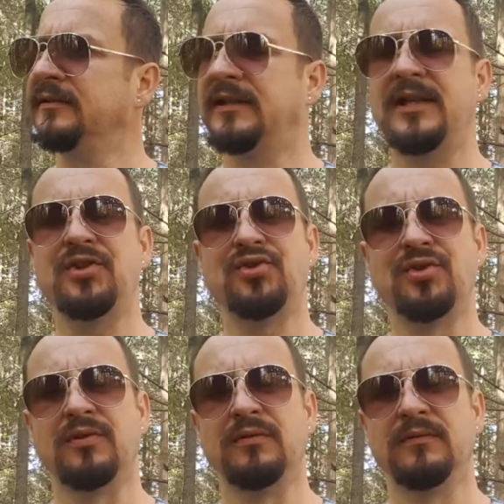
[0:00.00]
teach
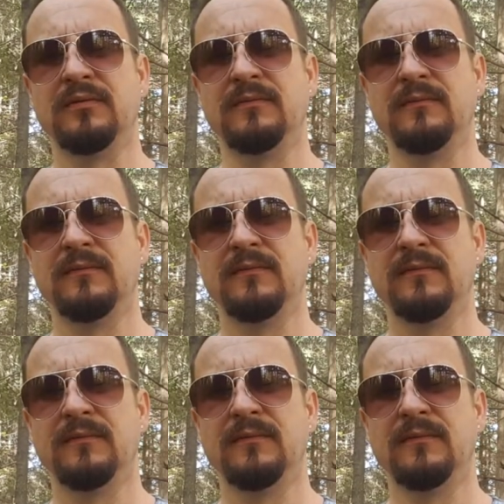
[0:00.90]
you
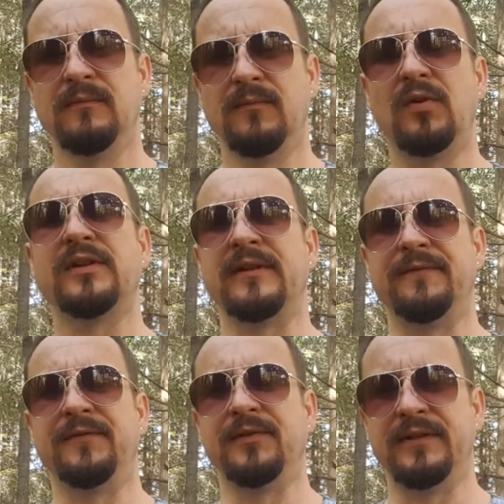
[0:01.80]
more than
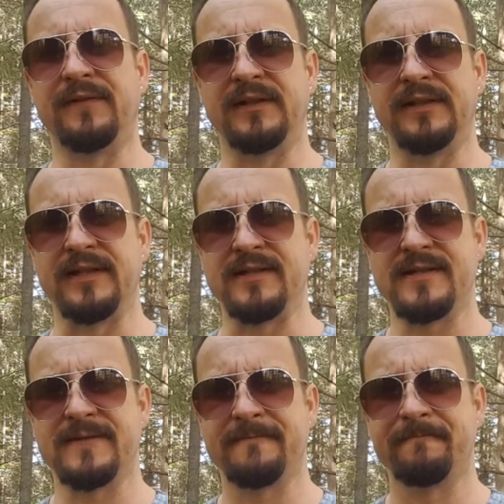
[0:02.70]
few different things.